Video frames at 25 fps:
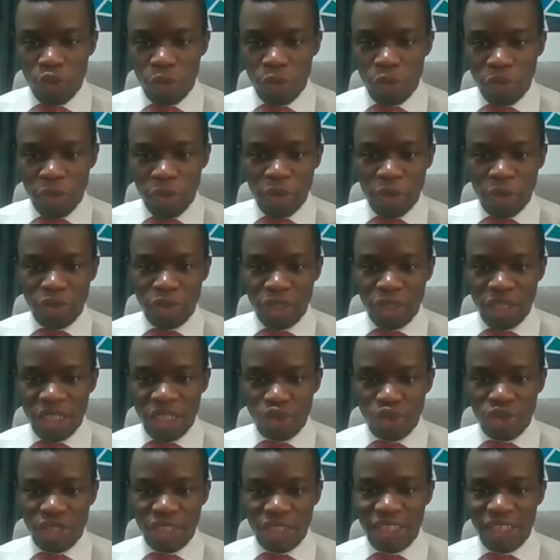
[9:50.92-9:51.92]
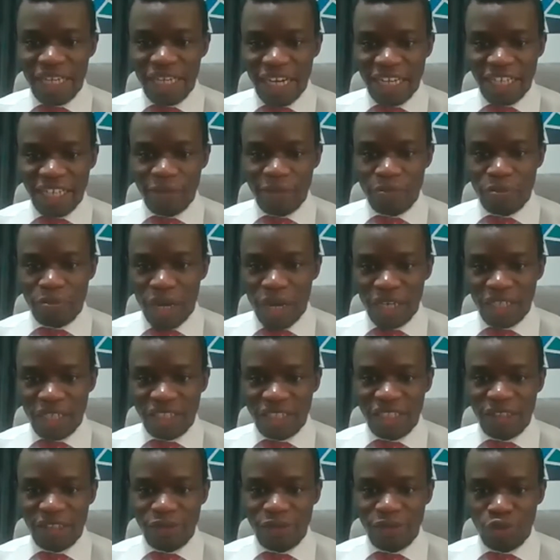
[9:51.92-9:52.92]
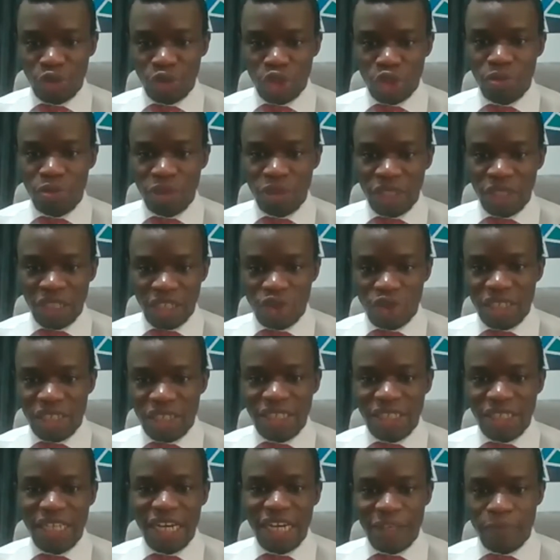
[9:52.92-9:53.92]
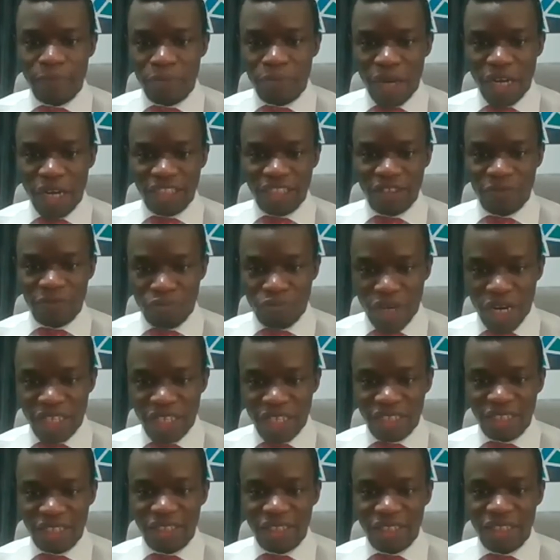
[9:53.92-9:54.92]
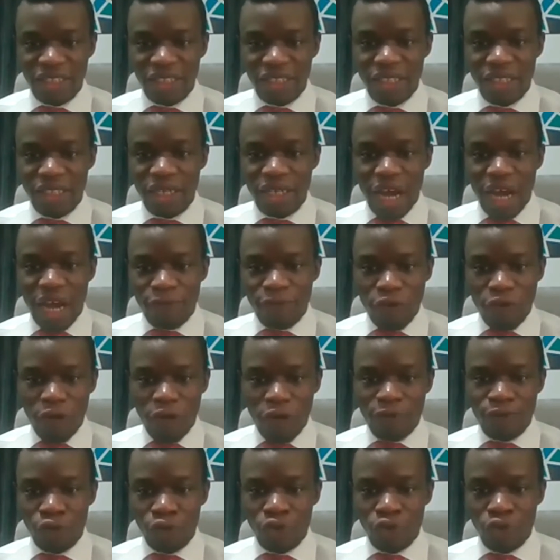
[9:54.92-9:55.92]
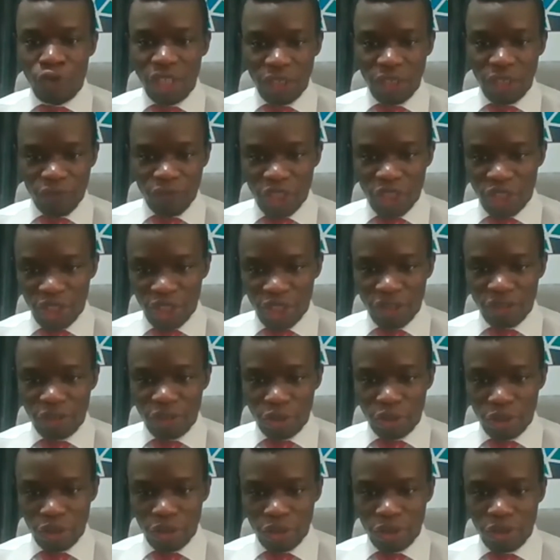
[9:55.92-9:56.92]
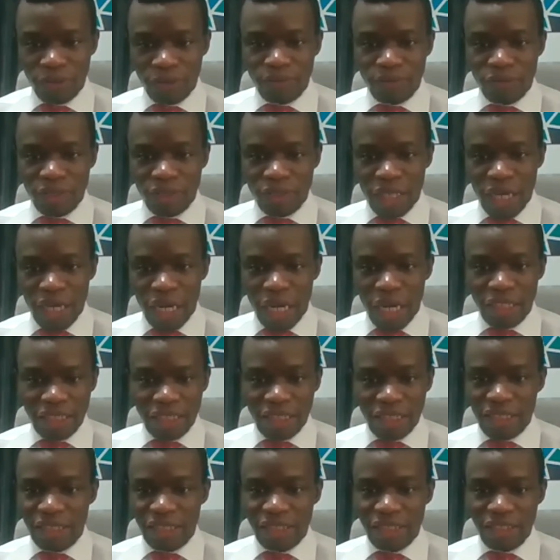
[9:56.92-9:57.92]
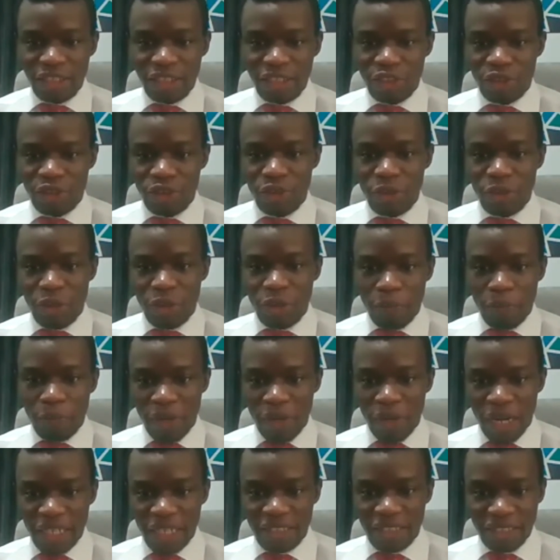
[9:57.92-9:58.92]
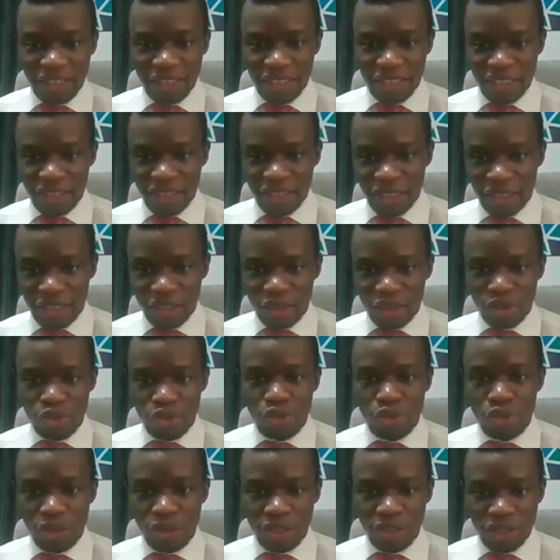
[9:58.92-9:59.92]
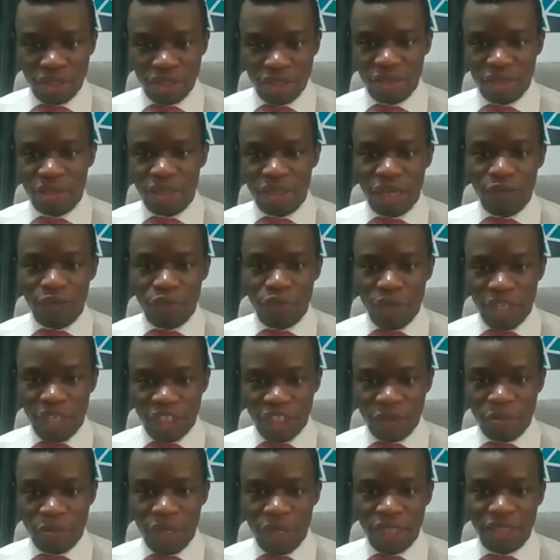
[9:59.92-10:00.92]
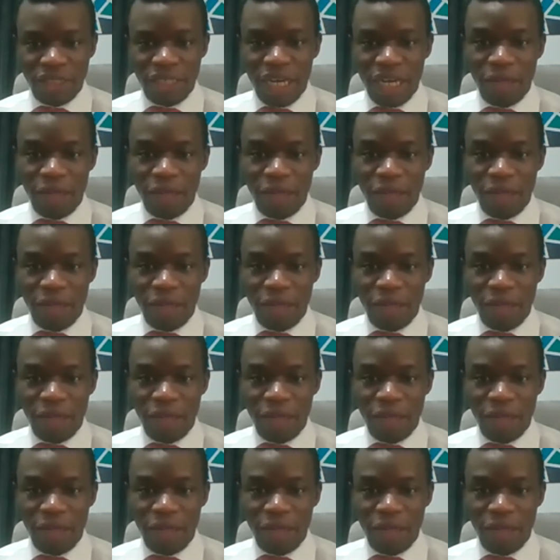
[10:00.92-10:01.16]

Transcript: may begin to see that impact. We should begin to see that impact in prices. And for food inflation too, this is still the planting season, so we expect